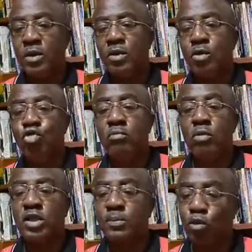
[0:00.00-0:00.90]
You
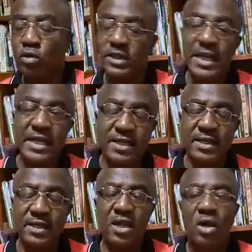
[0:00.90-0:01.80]
must proceed
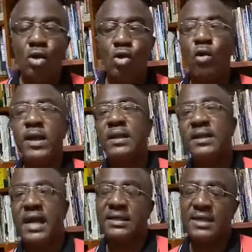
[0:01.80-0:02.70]
knowing
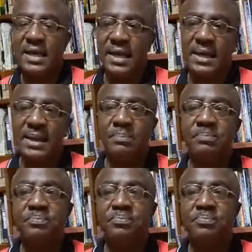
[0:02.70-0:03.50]
that um,